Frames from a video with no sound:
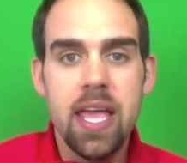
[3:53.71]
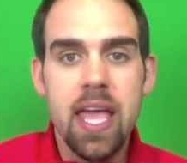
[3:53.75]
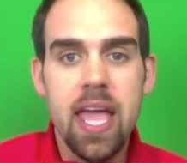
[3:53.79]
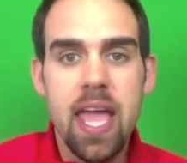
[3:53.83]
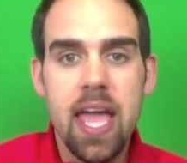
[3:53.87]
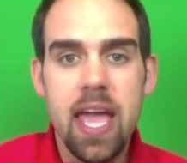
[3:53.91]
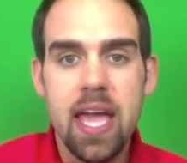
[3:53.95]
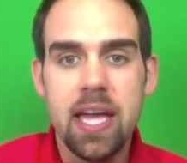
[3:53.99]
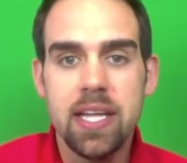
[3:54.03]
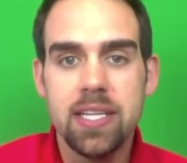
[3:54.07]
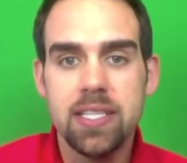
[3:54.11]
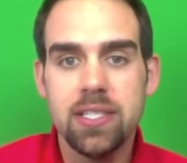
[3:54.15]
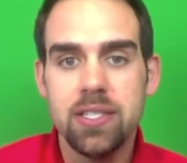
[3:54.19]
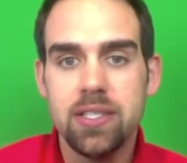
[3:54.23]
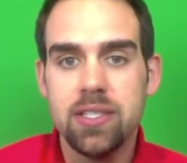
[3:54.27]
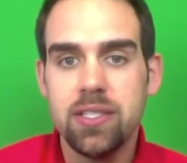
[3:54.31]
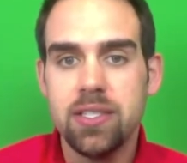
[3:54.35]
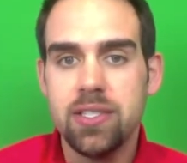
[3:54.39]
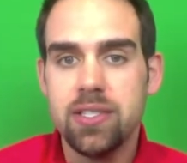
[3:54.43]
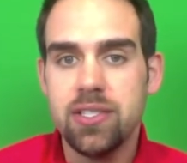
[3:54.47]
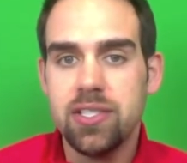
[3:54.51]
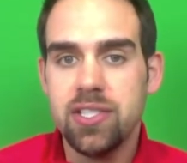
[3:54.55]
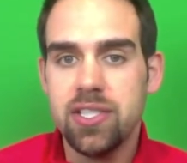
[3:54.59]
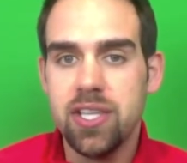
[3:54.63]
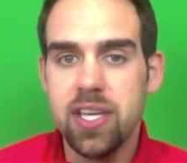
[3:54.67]
and
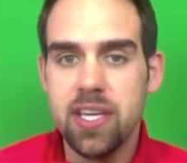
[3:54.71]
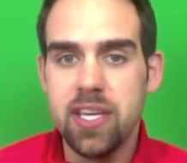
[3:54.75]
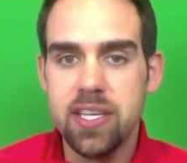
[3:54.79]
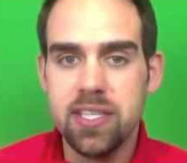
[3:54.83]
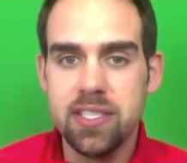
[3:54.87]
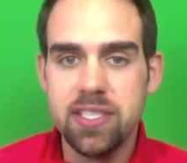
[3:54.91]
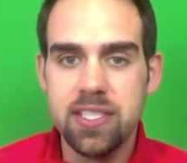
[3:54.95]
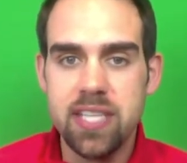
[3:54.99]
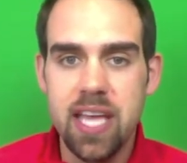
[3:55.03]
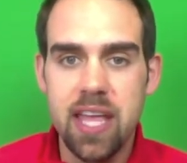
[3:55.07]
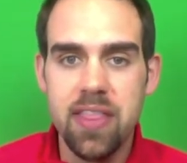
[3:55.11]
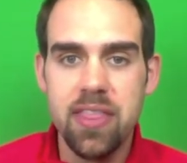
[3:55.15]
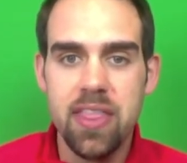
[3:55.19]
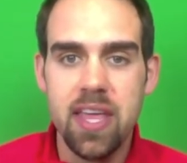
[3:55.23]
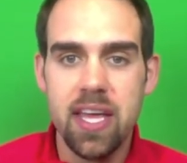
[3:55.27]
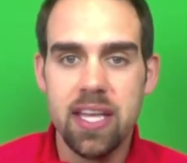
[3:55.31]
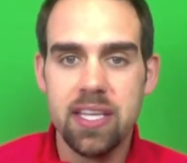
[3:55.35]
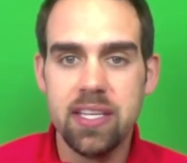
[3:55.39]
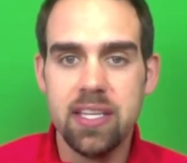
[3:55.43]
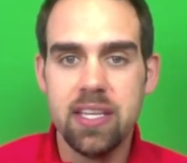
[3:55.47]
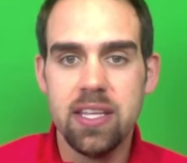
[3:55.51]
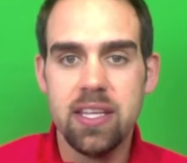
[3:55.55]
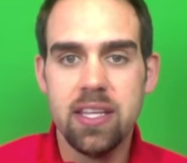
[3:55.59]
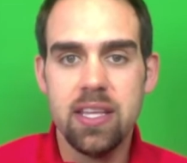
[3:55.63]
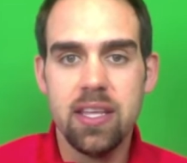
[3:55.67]
she has said that
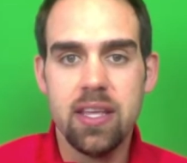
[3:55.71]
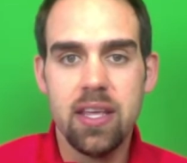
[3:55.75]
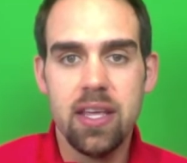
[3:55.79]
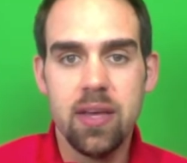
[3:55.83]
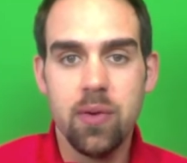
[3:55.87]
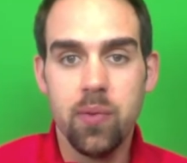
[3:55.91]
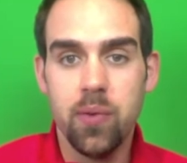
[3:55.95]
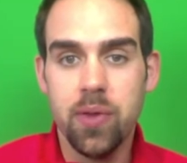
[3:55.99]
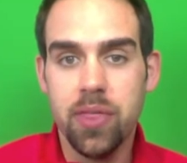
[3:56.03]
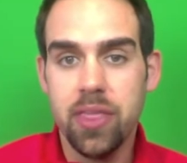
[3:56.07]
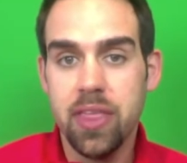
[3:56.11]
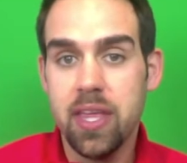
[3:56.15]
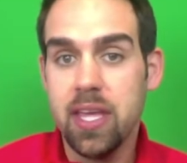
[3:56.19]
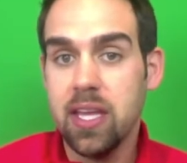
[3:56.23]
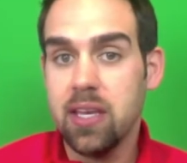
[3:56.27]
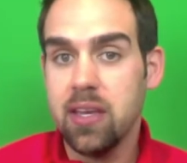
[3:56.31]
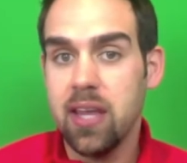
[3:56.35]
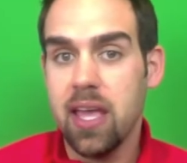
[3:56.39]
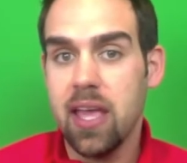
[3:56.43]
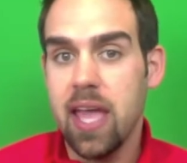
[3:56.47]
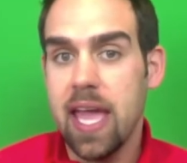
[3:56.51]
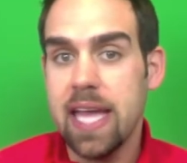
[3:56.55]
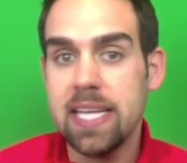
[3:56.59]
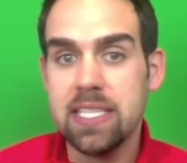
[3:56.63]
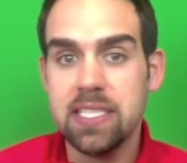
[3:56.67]
within
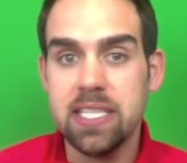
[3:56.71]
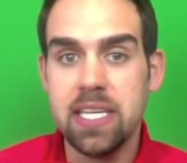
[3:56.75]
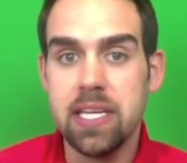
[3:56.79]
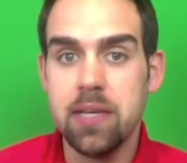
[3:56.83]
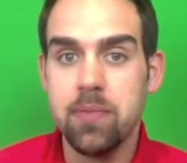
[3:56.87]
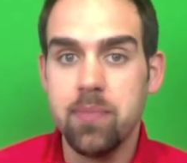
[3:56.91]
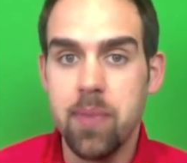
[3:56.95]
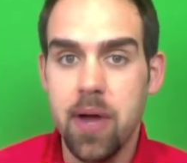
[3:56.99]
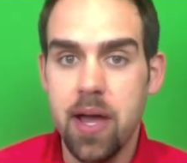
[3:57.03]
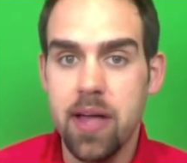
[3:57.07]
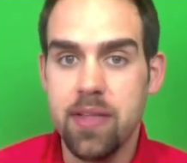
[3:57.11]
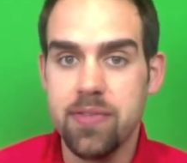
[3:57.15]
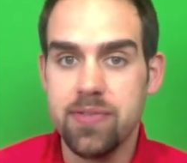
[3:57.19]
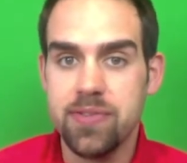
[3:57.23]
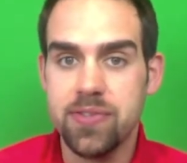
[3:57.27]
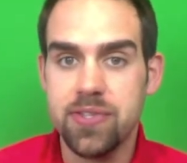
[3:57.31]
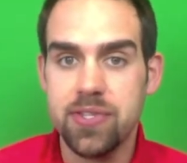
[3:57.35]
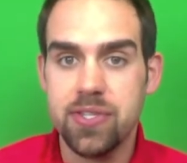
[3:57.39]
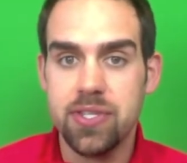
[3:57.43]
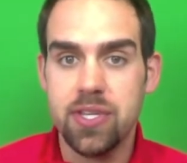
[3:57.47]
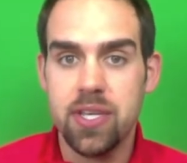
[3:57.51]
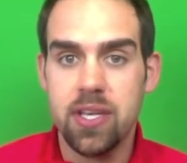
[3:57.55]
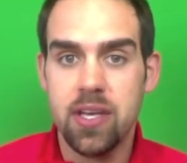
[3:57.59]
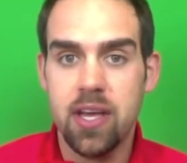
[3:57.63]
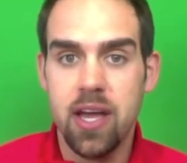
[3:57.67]
18
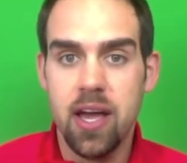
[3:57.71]
months